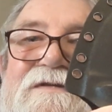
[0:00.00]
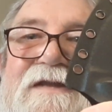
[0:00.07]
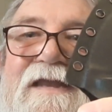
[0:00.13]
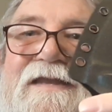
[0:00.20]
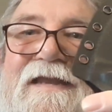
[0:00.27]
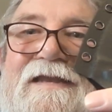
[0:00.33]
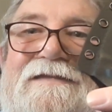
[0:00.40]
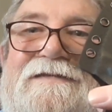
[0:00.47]
is a
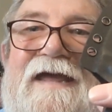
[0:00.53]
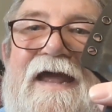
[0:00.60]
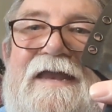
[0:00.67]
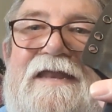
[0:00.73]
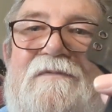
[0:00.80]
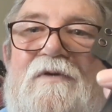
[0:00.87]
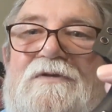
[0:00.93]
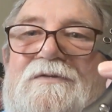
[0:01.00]
little
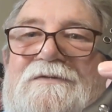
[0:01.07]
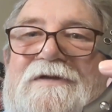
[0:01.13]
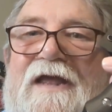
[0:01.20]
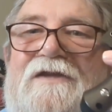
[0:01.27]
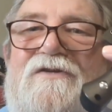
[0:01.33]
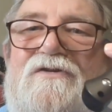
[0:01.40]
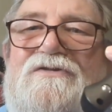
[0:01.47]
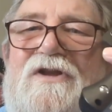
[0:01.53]
tiny one which I
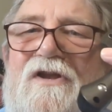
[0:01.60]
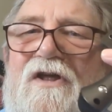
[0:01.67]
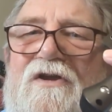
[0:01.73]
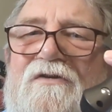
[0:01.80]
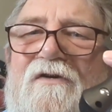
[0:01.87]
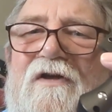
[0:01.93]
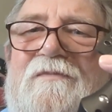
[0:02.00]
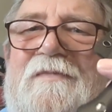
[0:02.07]
use a lot
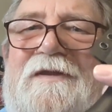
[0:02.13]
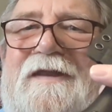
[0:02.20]
around my